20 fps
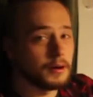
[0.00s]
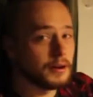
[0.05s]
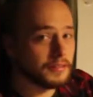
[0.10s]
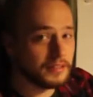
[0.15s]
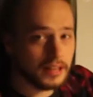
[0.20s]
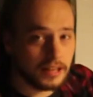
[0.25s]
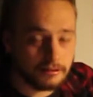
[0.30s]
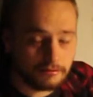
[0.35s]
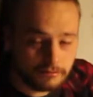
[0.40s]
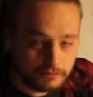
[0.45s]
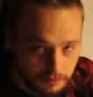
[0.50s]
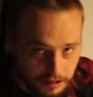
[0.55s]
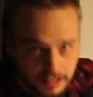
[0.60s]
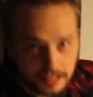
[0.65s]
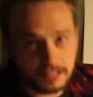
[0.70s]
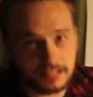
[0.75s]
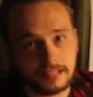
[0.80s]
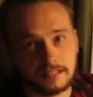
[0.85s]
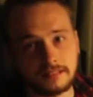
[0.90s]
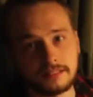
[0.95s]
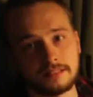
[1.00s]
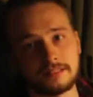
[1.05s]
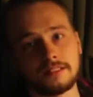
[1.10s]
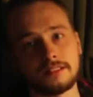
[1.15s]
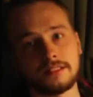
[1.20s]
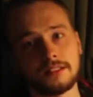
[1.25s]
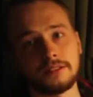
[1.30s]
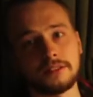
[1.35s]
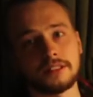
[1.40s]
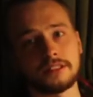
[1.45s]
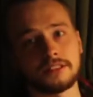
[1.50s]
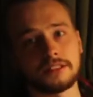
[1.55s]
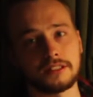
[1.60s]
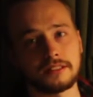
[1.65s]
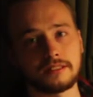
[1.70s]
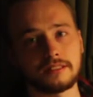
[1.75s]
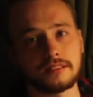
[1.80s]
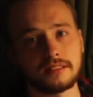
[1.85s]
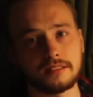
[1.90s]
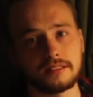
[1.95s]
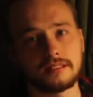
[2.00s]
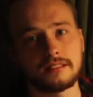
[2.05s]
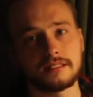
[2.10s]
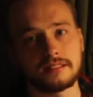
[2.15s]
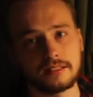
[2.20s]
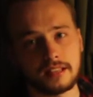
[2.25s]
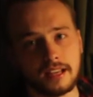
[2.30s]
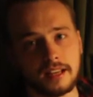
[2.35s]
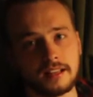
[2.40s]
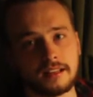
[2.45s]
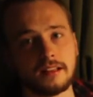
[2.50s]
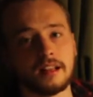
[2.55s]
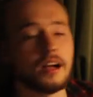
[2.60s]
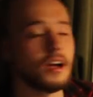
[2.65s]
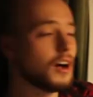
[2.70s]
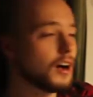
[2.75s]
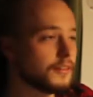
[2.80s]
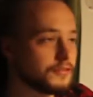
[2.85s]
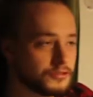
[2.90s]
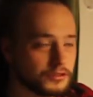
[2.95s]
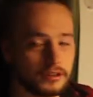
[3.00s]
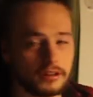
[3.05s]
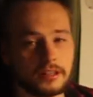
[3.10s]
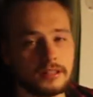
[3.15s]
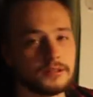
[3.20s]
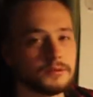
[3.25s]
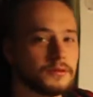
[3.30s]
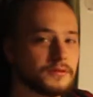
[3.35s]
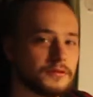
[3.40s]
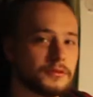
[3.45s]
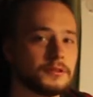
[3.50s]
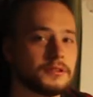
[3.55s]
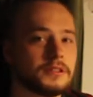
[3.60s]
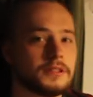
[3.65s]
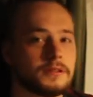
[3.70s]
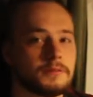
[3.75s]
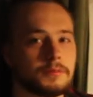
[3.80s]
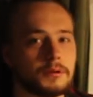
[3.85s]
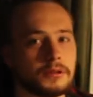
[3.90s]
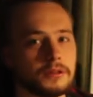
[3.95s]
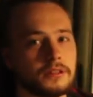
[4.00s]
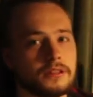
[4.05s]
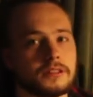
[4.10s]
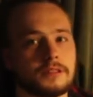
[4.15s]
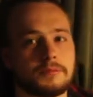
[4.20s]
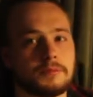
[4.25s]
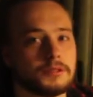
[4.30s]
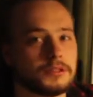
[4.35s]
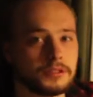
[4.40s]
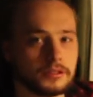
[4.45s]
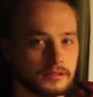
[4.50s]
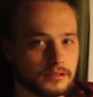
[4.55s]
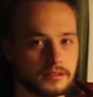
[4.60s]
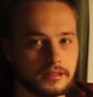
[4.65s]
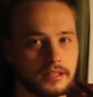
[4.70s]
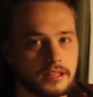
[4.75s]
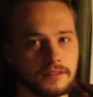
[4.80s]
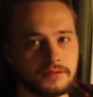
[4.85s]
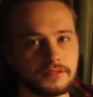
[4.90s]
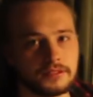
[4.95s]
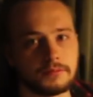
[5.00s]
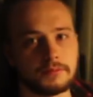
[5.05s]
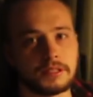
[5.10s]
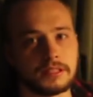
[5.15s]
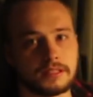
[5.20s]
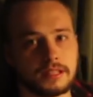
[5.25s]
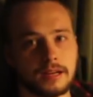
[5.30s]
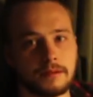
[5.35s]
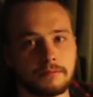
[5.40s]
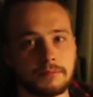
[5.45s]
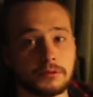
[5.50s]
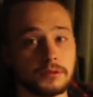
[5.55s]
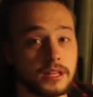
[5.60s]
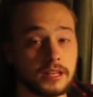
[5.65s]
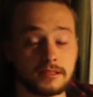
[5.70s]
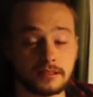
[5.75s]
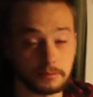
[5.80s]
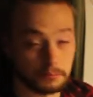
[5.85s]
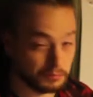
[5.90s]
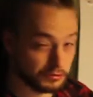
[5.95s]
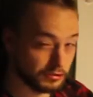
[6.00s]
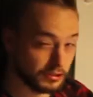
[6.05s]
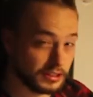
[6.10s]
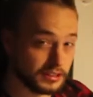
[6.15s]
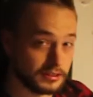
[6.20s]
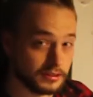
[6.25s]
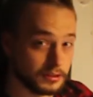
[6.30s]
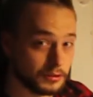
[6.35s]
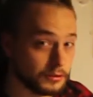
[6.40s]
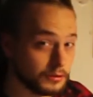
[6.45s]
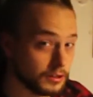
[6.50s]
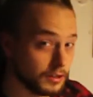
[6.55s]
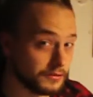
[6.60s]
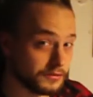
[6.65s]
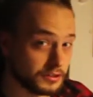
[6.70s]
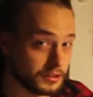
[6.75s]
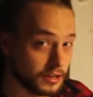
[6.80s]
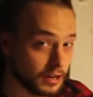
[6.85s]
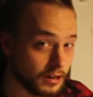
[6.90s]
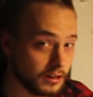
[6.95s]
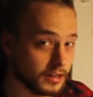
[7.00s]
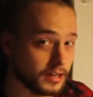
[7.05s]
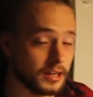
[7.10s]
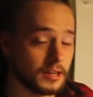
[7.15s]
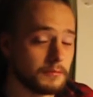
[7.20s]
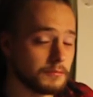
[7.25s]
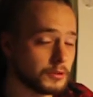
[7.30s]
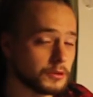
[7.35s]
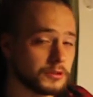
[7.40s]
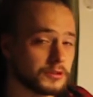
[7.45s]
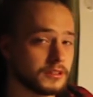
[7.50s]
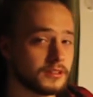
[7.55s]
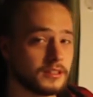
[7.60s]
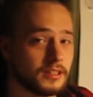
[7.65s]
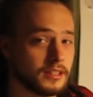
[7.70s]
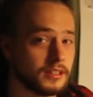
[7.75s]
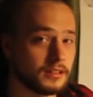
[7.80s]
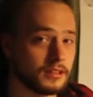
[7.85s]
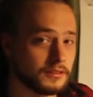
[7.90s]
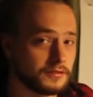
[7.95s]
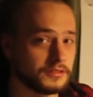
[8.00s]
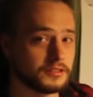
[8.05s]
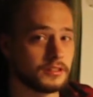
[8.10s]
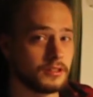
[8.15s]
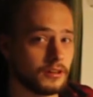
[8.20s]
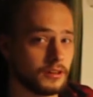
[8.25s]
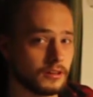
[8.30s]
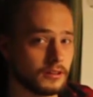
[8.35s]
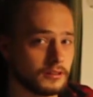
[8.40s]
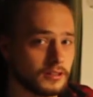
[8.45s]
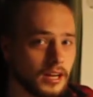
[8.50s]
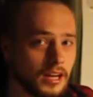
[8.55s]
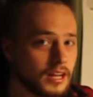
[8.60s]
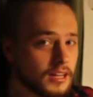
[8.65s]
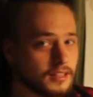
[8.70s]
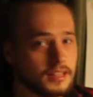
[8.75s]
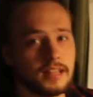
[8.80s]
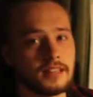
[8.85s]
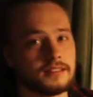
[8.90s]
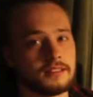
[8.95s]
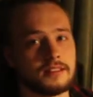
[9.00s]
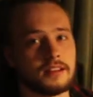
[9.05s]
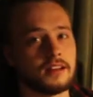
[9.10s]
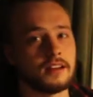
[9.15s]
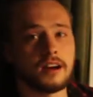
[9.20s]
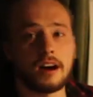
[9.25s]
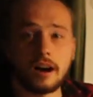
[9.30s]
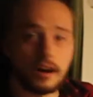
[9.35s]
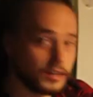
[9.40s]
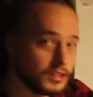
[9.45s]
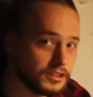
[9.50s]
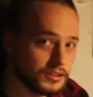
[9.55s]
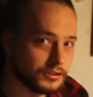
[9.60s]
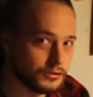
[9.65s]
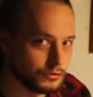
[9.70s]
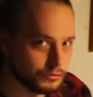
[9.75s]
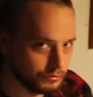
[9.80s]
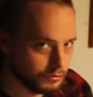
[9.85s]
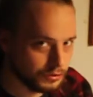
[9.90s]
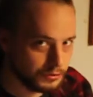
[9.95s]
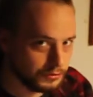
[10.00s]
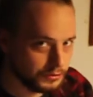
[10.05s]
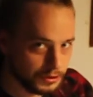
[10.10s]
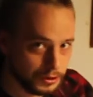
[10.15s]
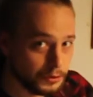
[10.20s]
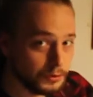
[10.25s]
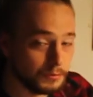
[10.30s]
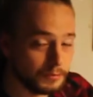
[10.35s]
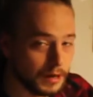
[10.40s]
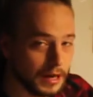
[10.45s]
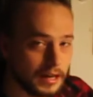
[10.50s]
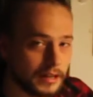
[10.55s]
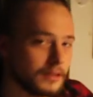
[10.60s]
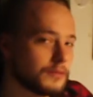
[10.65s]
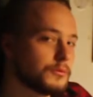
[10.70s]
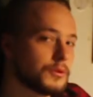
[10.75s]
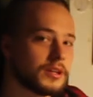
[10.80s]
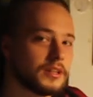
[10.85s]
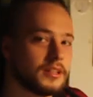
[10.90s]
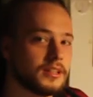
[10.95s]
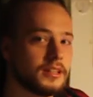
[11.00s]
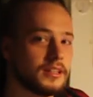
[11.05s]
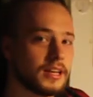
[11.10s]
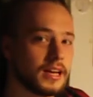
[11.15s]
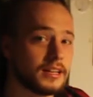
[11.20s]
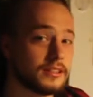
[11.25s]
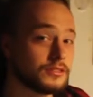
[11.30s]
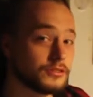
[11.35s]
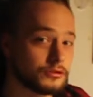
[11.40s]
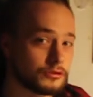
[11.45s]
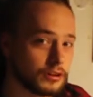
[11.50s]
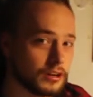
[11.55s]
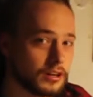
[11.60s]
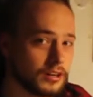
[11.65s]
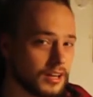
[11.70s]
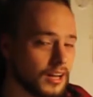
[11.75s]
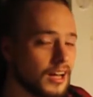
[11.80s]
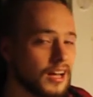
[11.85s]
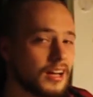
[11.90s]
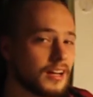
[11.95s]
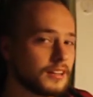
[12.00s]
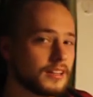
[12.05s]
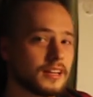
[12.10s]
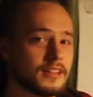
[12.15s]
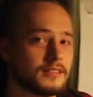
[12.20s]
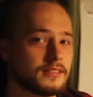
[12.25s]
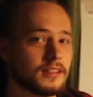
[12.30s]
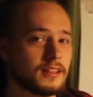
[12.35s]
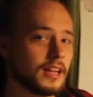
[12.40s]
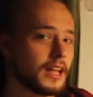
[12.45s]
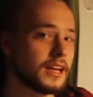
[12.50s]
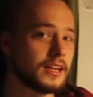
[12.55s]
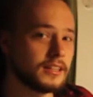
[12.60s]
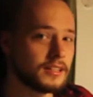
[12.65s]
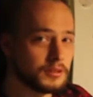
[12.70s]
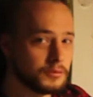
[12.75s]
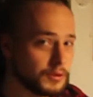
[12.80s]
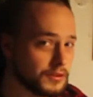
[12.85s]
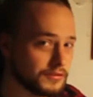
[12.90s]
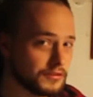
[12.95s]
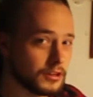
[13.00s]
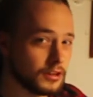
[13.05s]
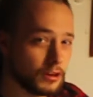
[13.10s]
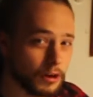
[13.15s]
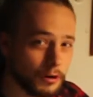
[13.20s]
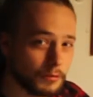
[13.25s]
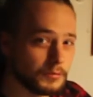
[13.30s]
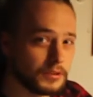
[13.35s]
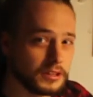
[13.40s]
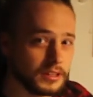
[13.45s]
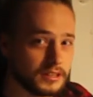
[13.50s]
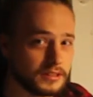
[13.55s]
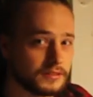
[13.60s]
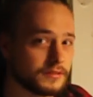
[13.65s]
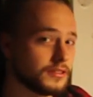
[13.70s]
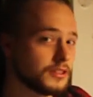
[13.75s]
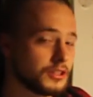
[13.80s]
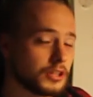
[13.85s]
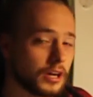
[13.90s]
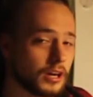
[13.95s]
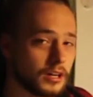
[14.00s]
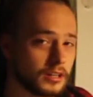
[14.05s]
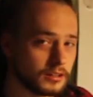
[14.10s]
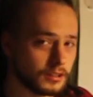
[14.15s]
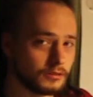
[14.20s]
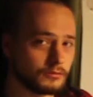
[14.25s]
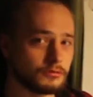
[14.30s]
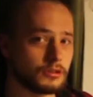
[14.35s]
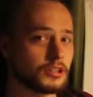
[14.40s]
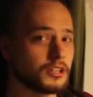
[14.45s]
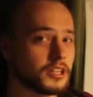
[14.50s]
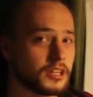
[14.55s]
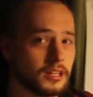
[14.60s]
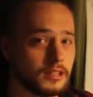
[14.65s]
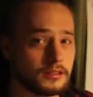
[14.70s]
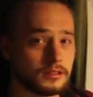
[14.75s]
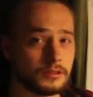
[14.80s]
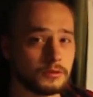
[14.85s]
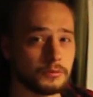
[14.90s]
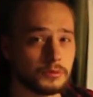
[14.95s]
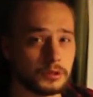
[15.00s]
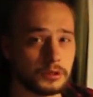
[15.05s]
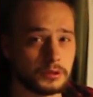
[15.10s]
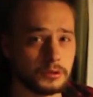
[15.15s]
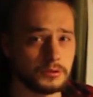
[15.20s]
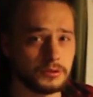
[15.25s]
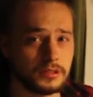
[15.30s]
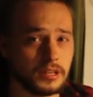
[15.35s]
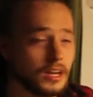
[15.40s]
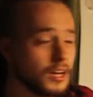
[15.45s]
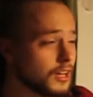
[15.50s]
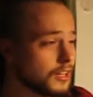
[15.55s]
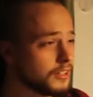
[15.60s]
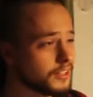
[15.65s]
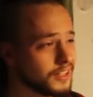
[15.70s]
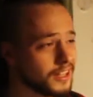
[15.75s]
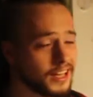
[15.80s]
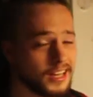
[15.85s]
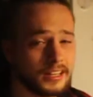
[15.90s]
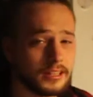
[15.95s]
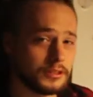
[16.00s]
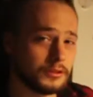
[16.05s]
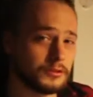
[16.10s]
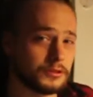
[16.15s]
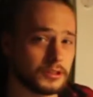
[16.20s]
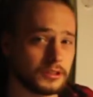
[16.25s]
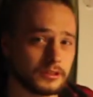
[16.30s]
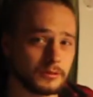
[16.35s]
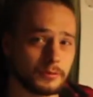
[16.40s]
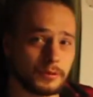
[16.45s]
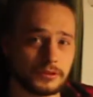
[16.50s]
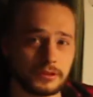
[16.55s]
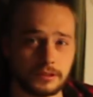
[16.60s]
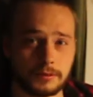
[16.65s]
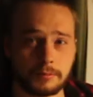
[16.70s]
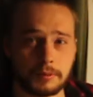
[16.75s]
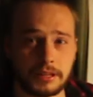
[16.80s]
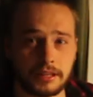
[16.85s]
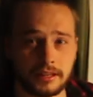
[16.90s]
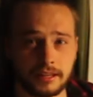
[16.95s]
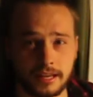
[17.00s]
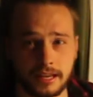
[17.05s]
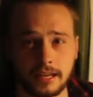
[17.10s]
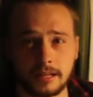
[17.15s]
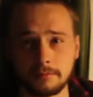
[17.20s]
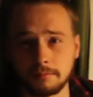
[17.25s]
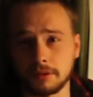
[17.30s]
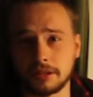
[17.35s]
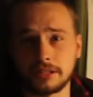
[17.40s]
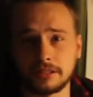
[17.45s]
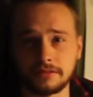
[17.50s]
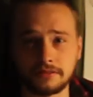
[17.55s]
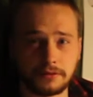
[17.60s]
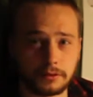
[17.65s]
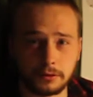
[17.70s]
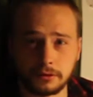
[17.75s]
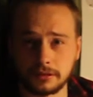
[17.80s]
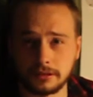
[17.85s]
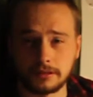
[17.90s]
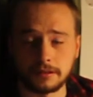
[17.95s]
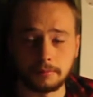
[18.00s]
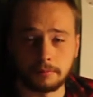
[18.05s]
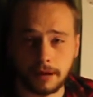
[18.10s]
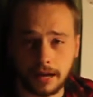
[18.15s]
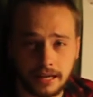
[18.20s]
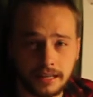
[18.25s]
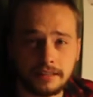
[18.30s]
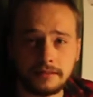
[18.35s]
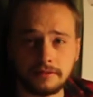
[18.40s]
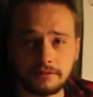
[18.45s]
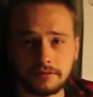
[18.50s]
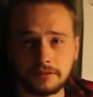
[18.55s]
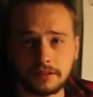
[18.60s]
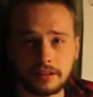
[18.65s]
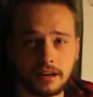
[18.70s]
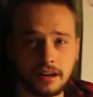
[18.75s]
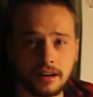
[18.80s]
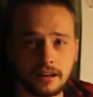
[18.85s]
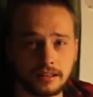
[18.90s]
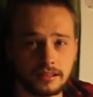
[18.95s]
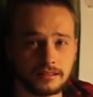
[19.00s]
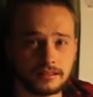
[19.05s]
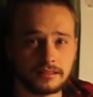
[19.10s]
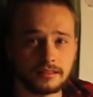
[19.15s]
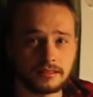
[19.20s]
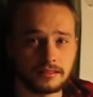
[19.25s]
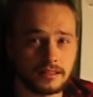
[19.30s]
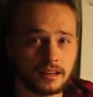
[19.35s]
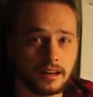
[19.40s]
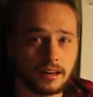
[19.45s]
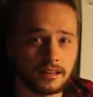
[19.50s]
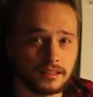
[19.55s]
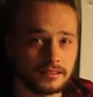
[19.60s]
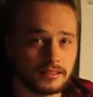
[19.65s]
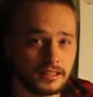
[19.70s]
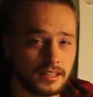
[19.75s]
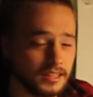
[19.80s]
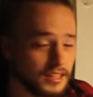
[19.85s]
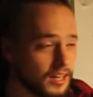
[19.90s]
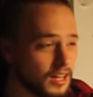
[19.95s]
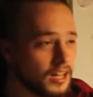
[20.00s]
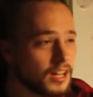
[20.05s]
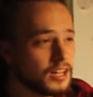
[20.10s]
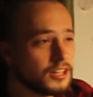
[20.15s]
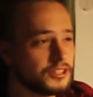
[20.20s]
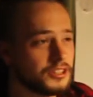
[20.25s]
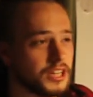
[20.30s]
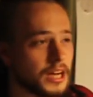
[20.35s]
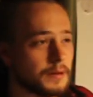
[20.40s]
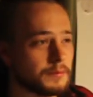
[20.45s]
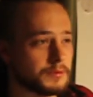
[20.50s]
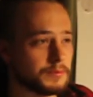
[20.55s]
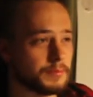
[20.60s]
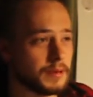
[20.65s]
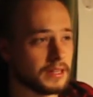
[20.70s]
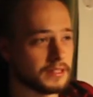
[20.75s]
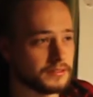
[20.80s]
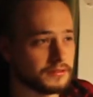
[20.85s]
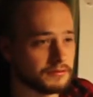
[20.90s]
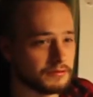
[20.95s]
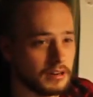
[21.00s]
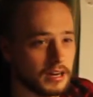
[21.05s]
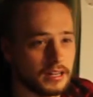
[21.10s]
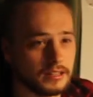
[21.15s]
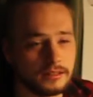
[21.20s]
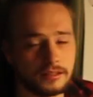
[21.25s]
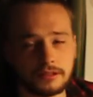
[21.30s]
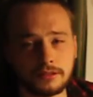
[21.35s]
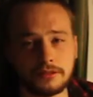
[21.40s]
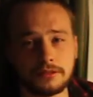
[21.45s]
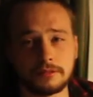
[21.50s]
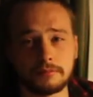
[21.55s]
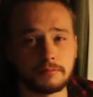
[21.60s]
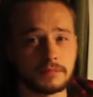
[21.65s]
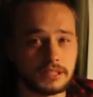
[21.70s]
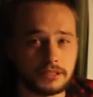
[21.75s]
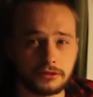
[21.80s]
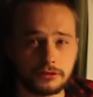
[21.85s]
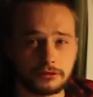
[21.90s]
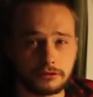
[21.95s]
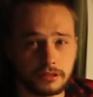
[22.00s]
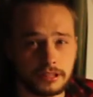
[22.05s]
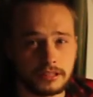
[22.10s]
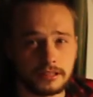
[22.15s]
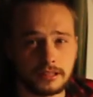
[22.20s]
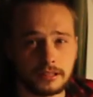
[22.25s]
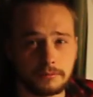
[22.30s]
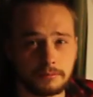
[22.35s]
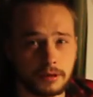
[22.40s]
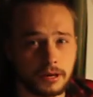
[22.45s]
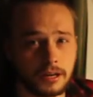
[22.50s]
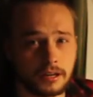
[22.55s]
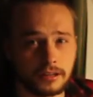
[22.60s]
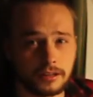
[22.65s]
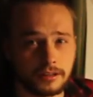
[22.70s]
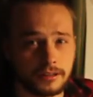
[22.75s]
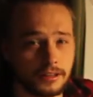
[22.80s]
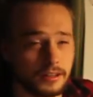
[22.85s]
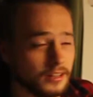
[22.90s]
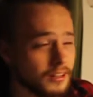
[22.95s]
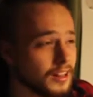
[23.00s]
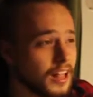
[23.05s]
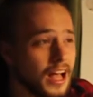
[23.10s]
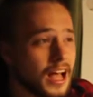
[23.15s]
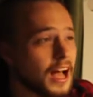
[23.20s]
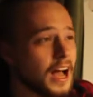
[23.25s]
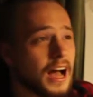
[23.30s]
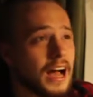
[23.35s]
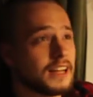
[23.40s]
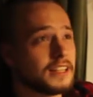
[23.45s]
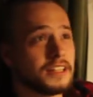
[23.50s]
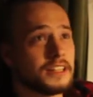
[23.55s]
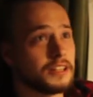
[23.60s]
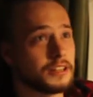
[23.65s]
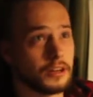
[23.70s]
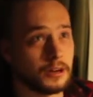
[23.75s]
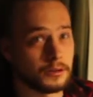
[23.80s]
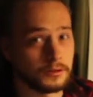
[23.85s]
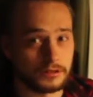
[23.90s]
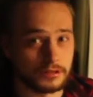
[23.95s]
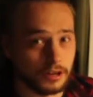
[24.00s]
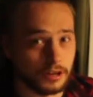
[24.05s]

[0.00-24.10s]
that really doesn't do it justice still. I've tried to avoid spoilers, but just to give some example, there's a priest who loves cooking more than he loves God. There's the I screw you man when he gets drunk. There's the lady with the communist vagina running into walls. The kid who just wants to be a kid but is forced to paint for the high society. Jep's best friend who's mistreated by a girl. And it goes